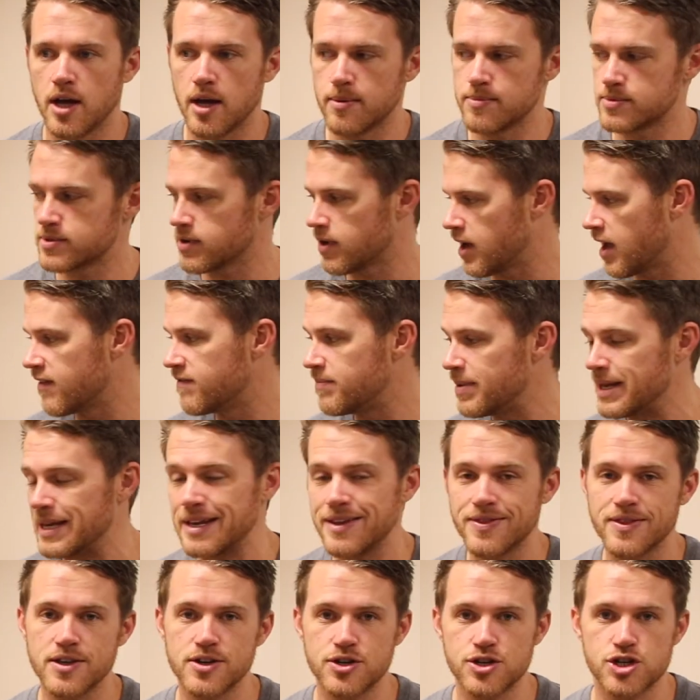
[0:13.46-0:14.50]
So I've been
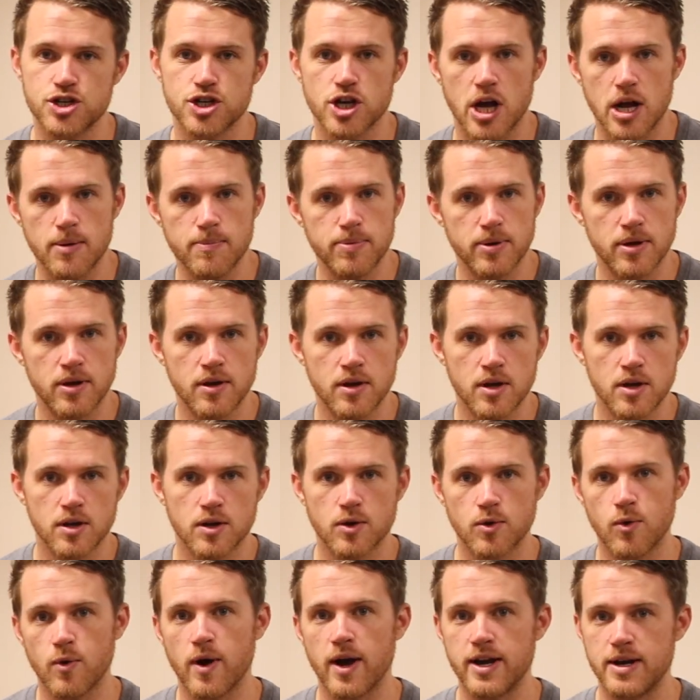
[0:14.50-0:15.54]
in this shop
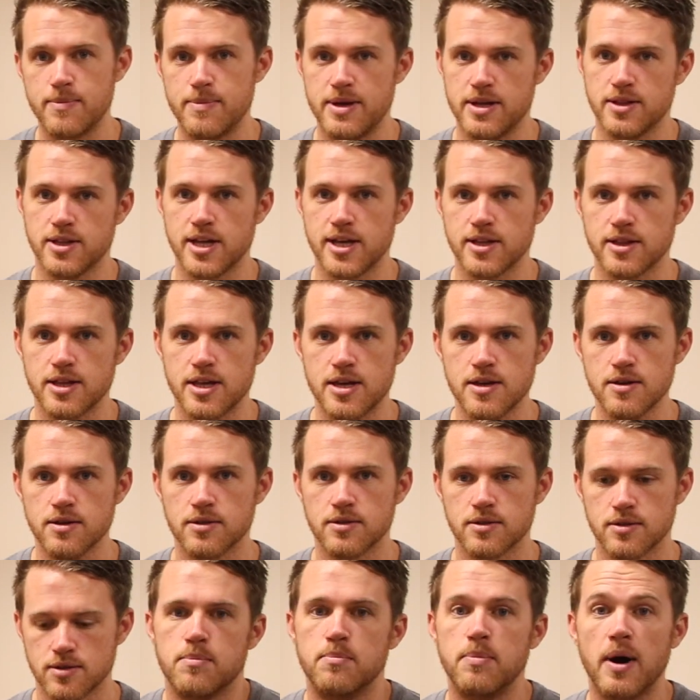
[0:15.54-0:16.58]
quite a bit lately,
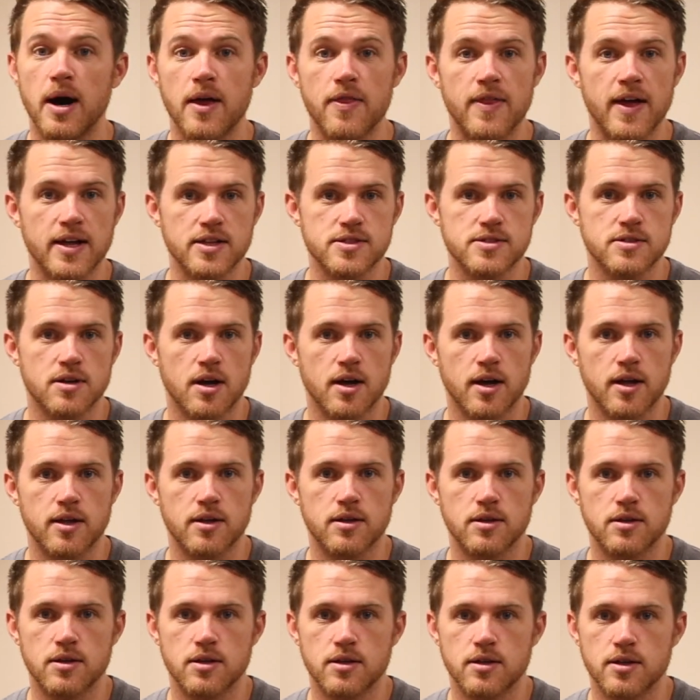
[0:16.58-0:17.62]
but it's
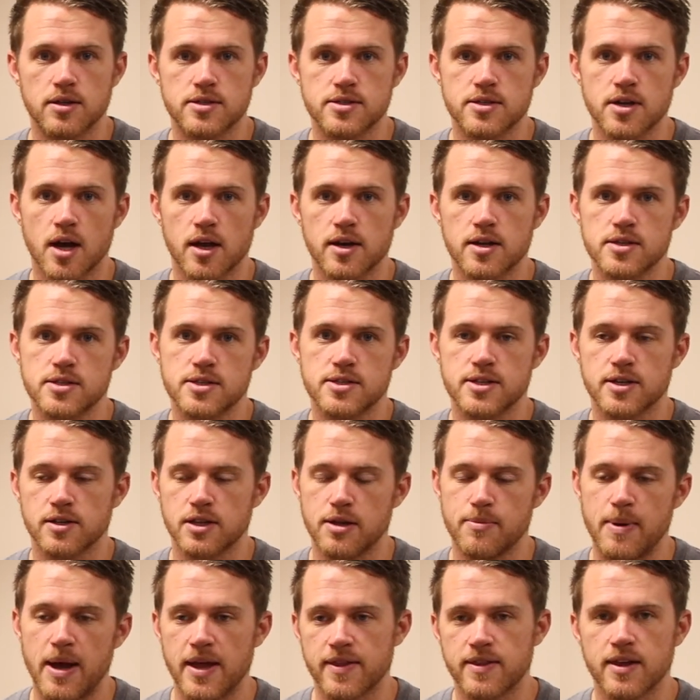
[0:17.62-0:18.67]
not
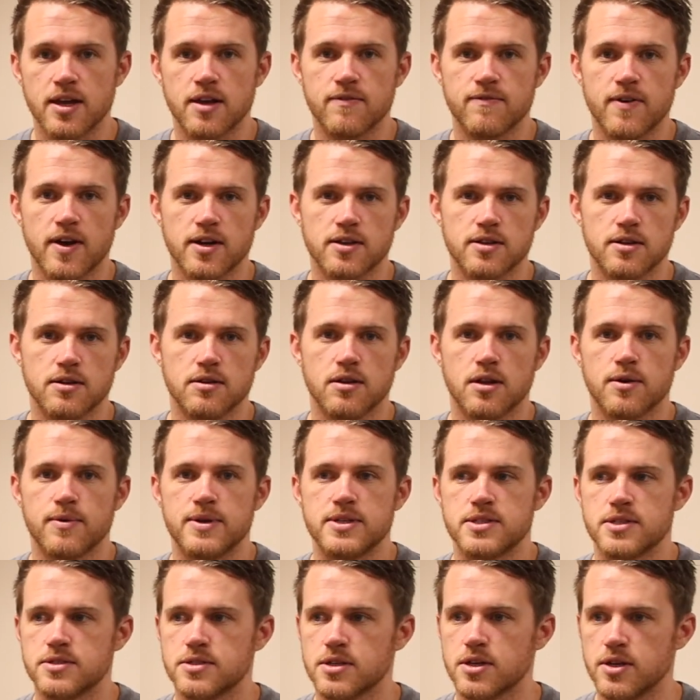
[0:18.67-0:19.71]
necessarily a bad thing. In fact, in a lot of
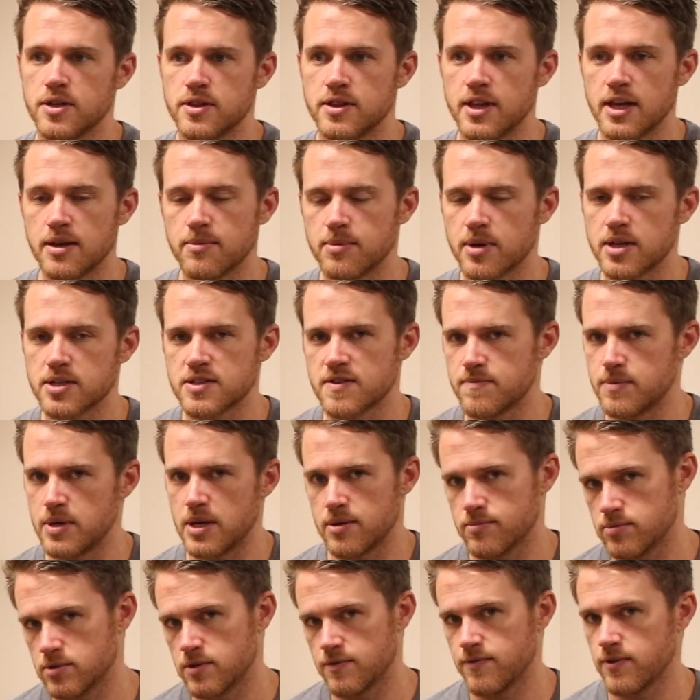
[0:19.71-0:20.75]
ways, it's a good thing because I've been
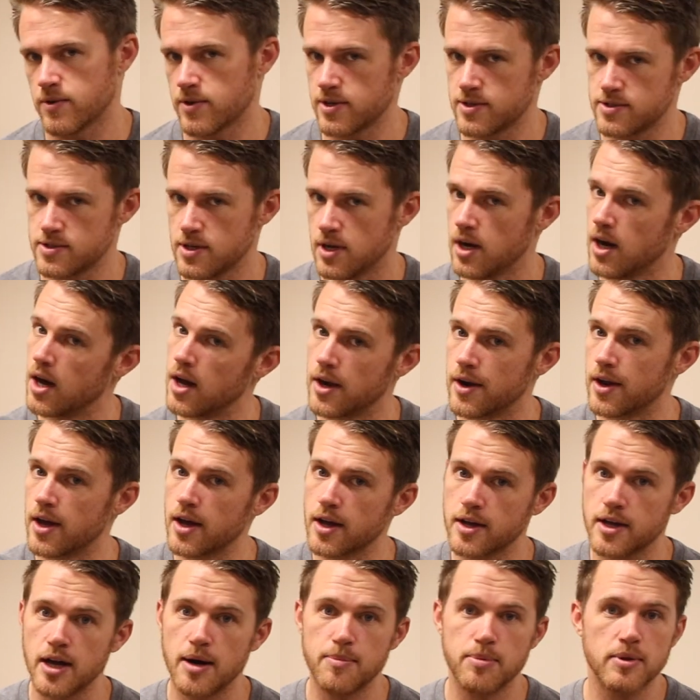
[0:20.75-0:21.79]
able to focus on
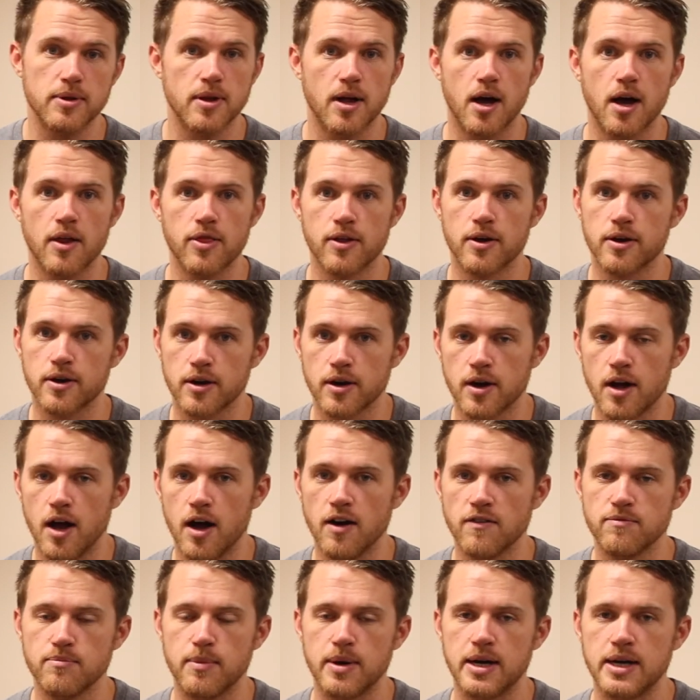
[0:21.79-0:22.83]
a couple other
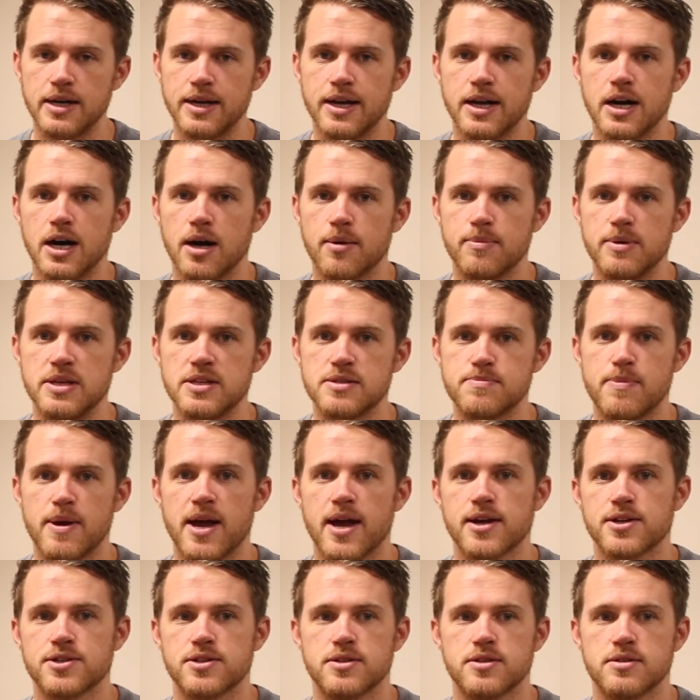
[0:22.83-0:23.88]
of my hobbies,
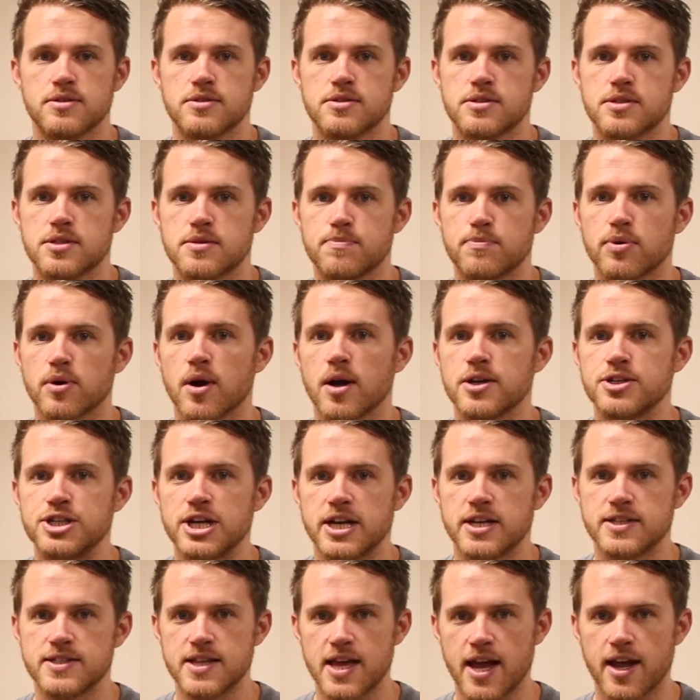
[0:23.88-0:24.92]
passions,
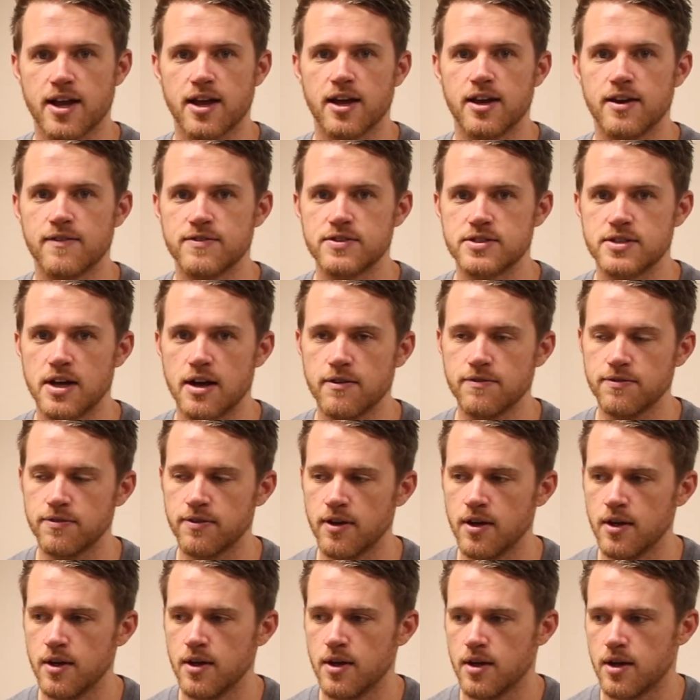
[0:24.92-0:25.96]
projects, that kind of
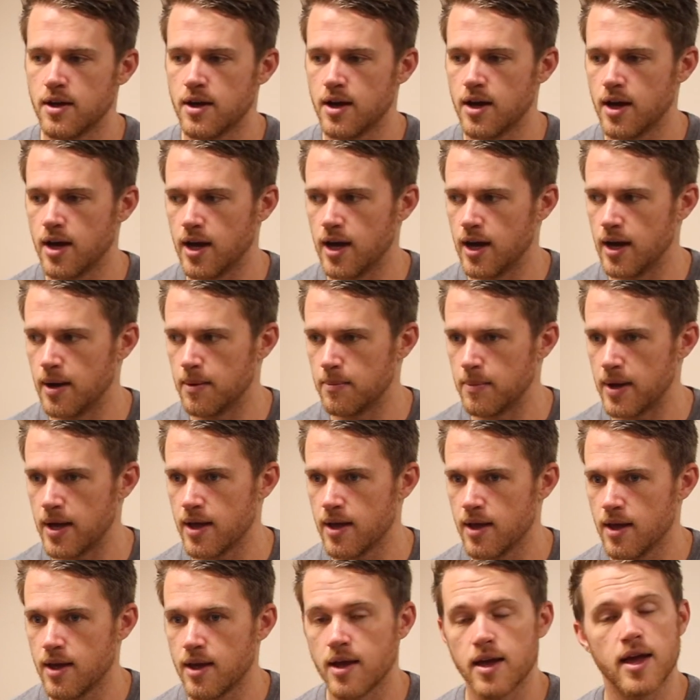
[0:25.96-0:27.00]
stuff.
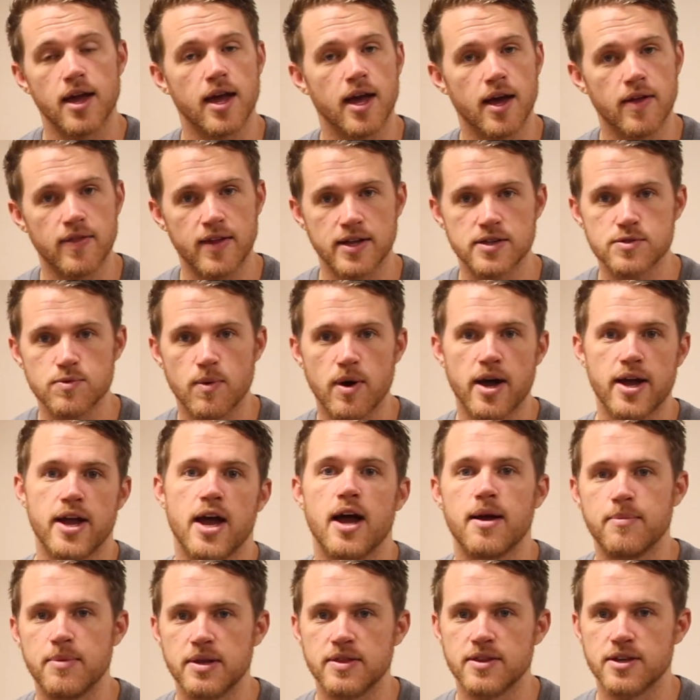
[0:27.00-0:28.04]
And that's why
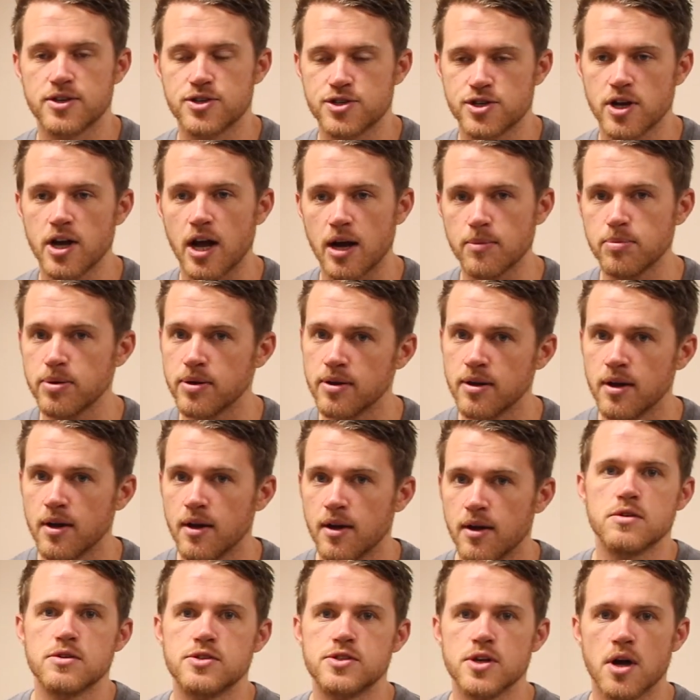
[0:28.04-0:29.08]
I'm in this shop.
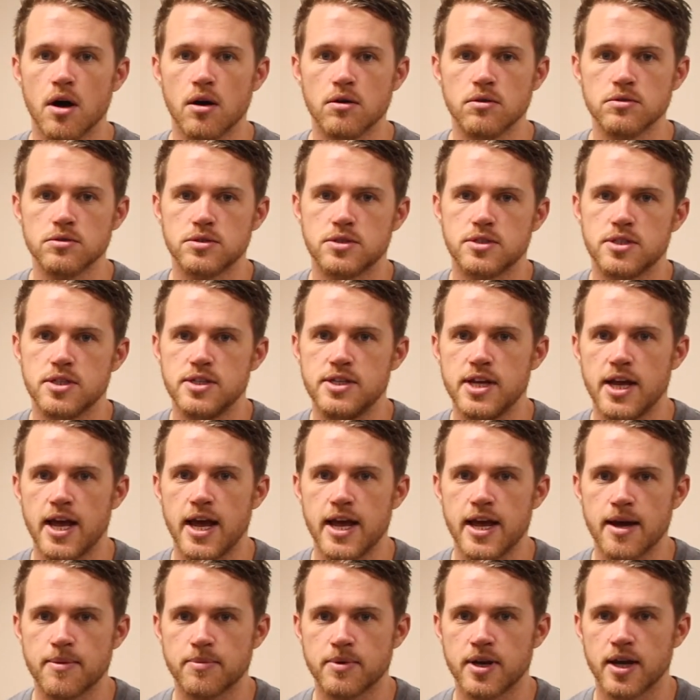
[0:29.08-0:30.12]
So
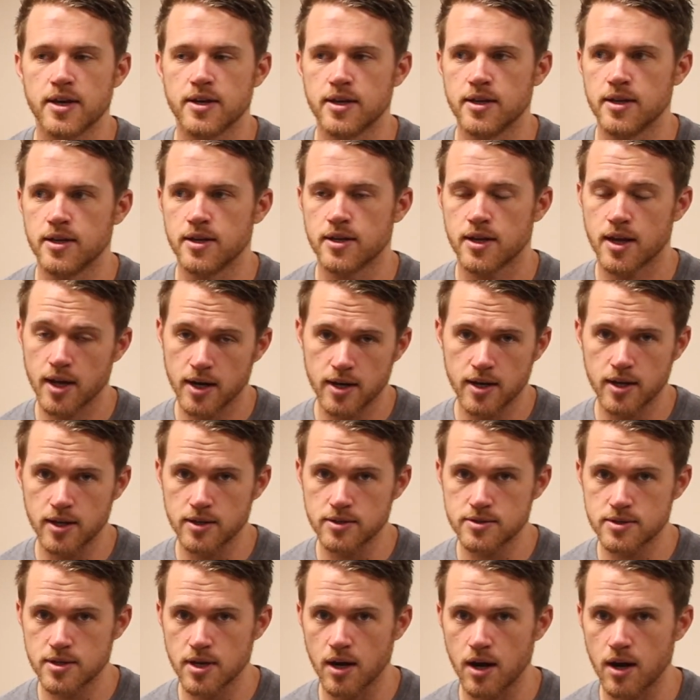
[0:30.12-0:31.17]
today I'm
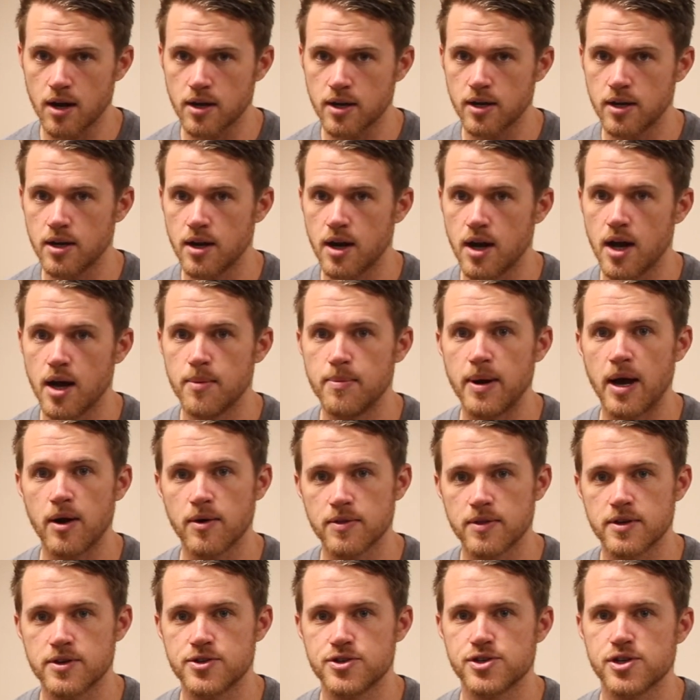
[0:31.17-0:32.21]
gonna talk
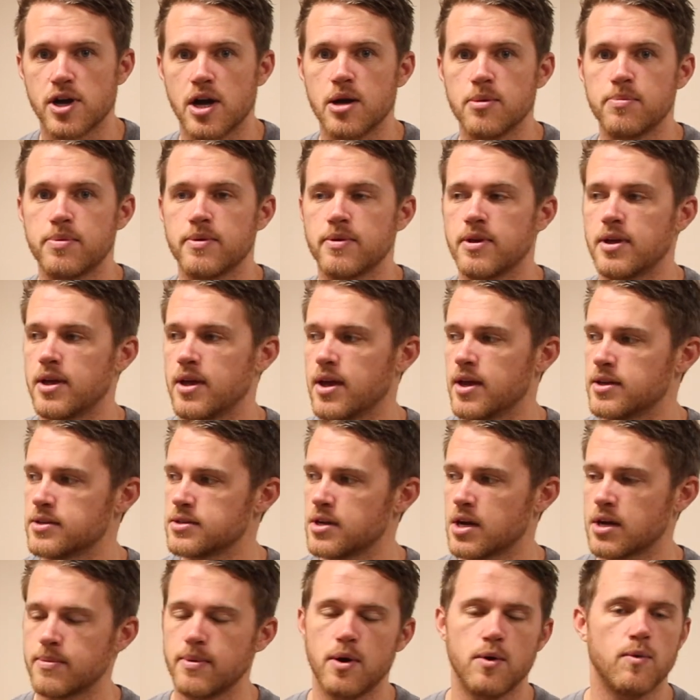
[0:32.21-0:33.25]
about this shop and
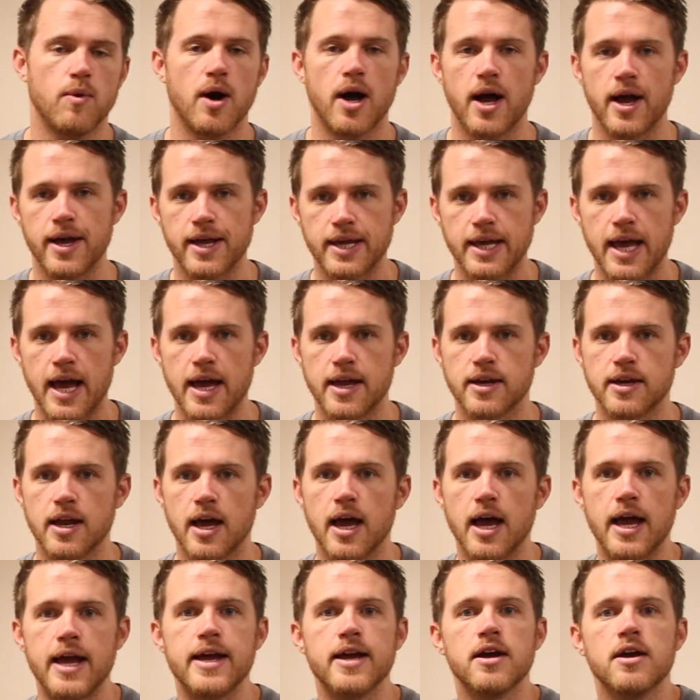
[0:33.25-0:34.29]
talk about why Kat and
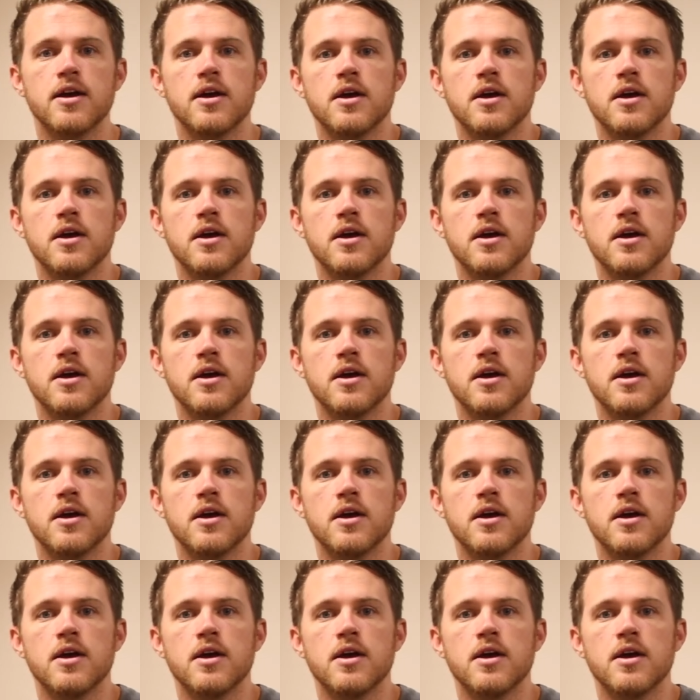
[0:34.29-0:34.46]
I